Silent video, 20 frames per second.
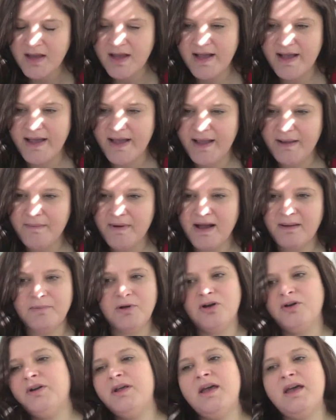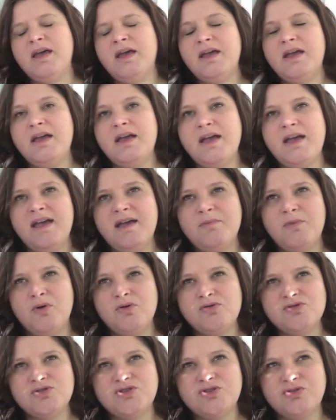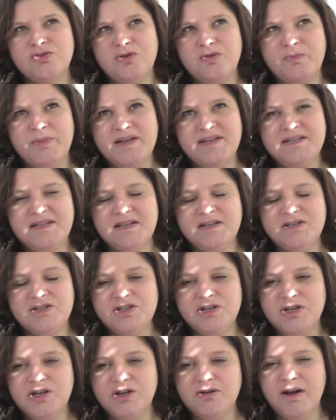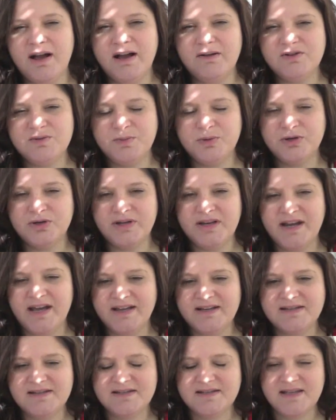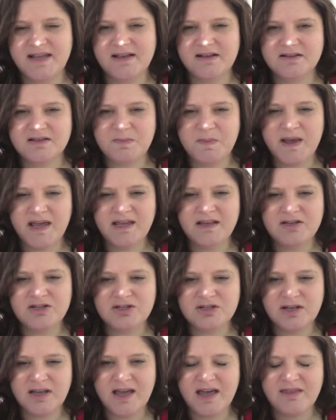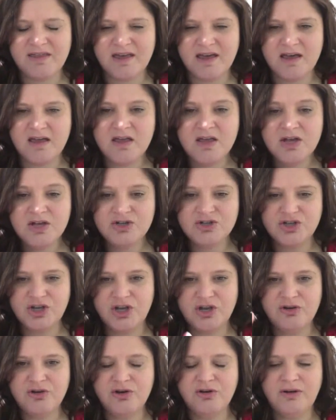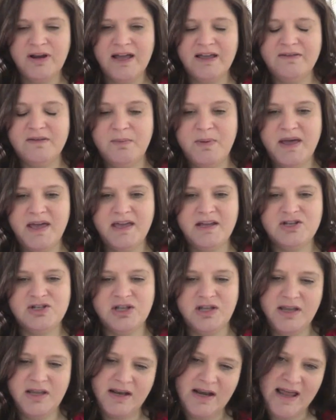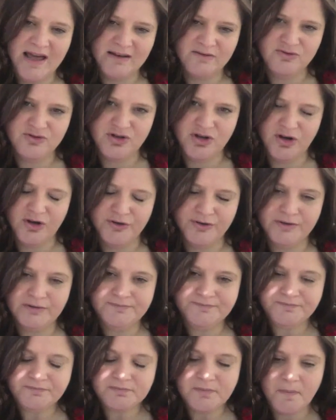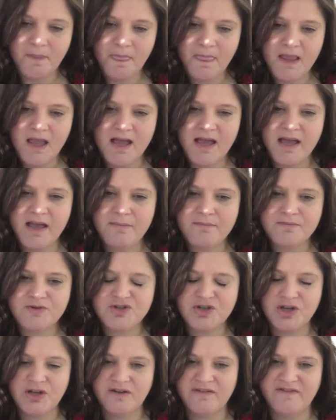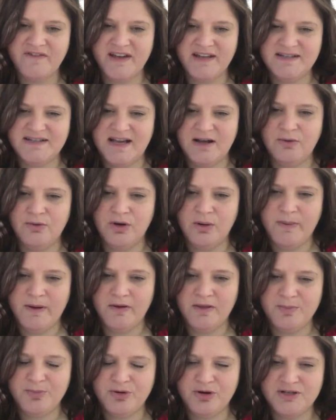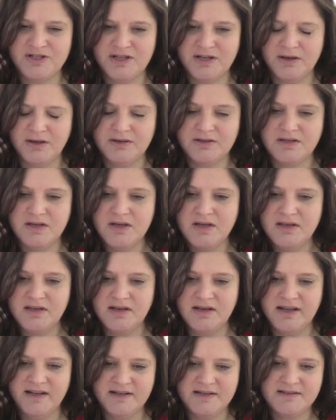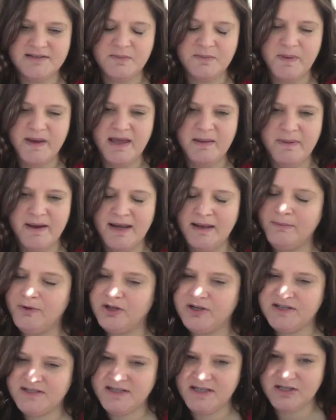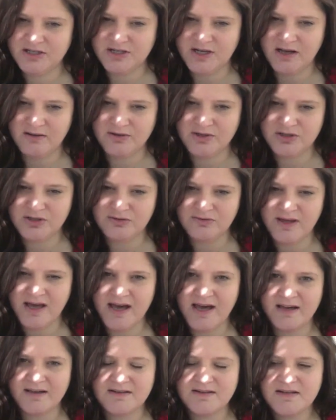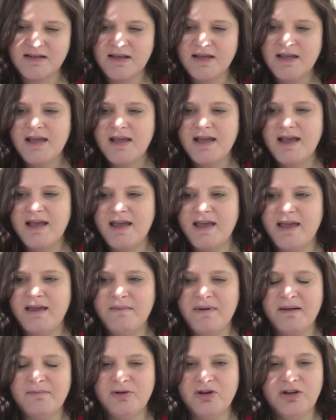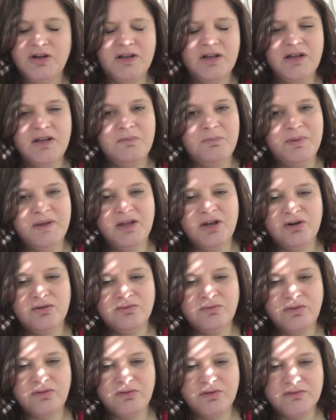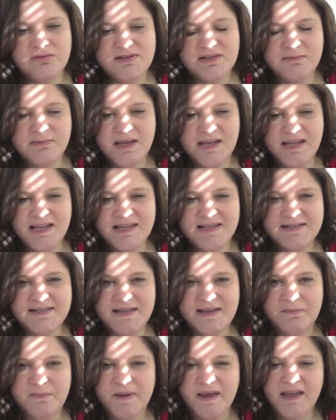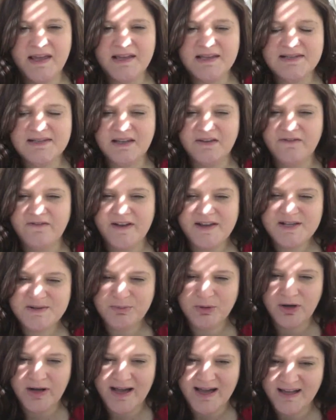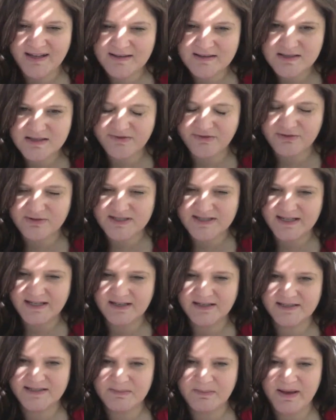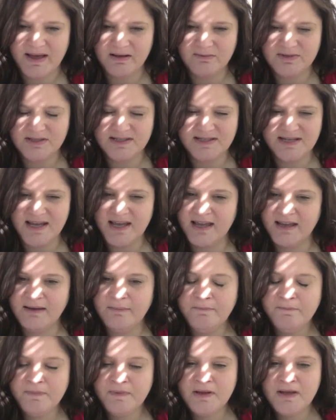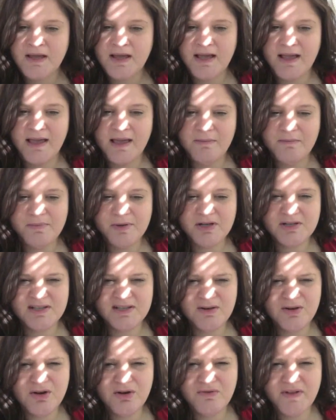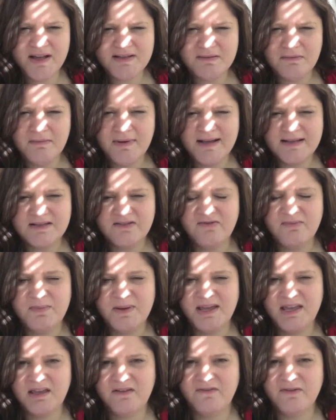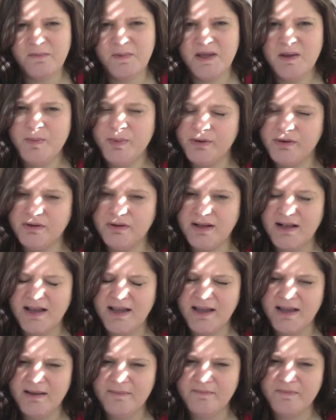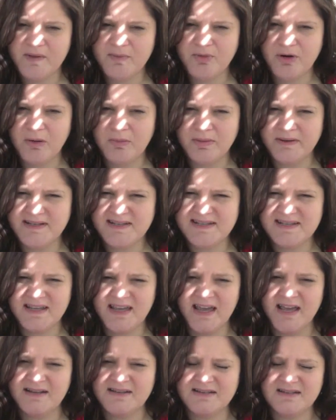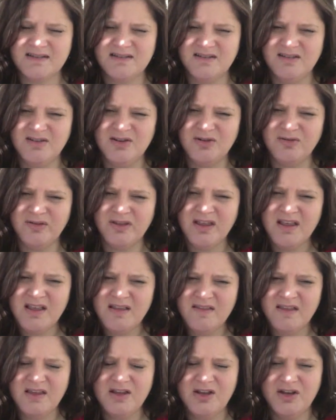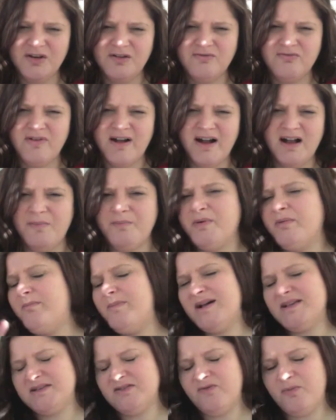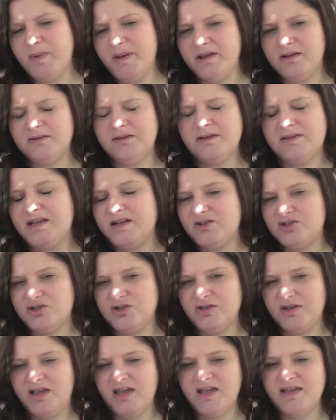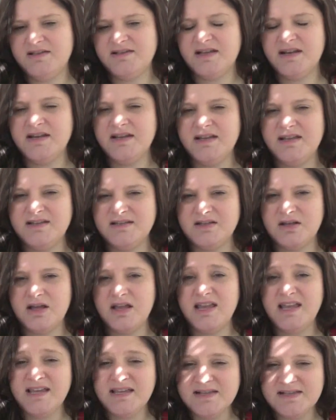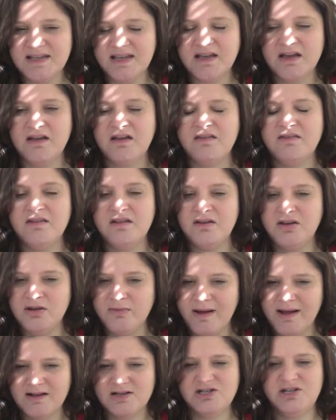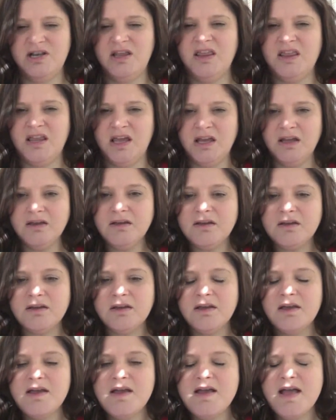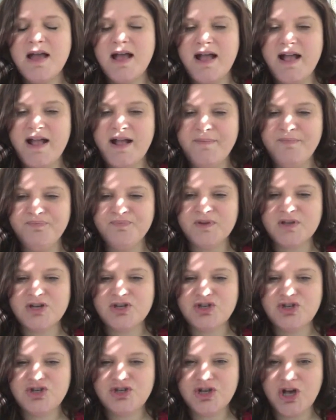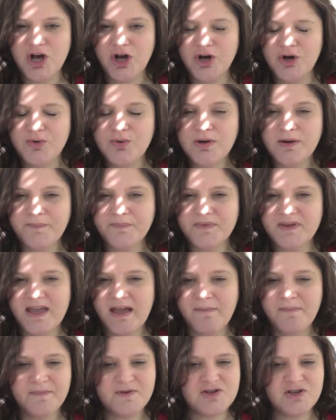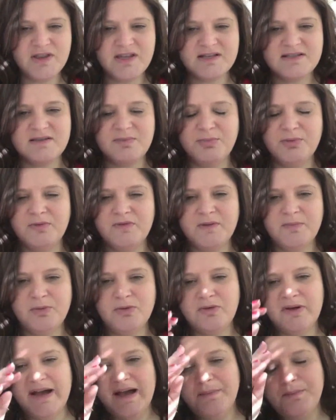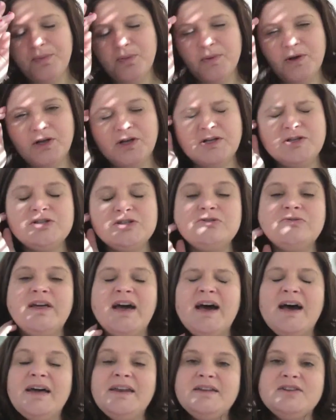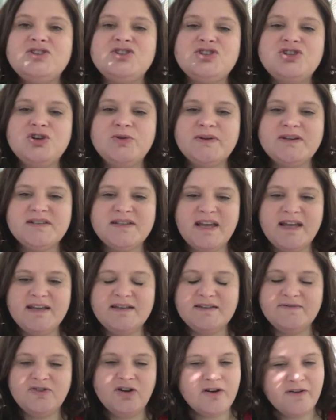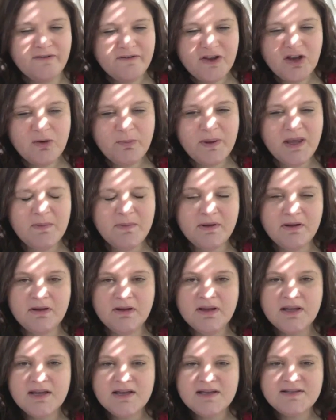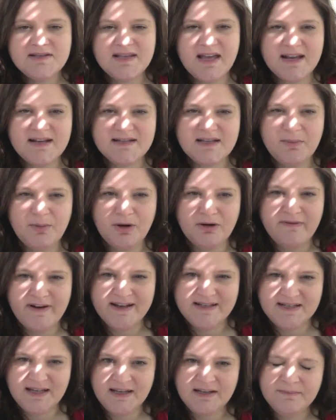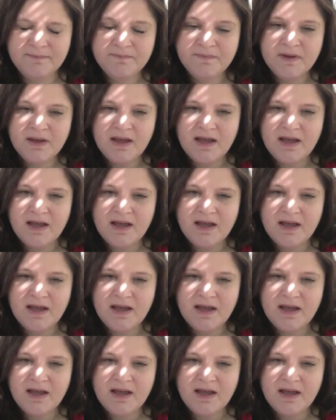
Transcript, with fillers: Um, I'm going to um, also be teaching you how to put a nice sales page together. So you know like the page that you land on um, so you can find out all about the product that links to PayPal. I'm going to teach you how to do that. Um, I'm going to be going through some easy peasy Facebook ads for as little as a pound a day um, because I know that's a massive biggie for people. Um, they're probably scared, you know, that you're going to rack up a massive bill. That's not the case and it is easier than you actually think. Um, so yep, so that's the, the boot camp. We're going to do that, and it's so excited. I've got a few people signed up already.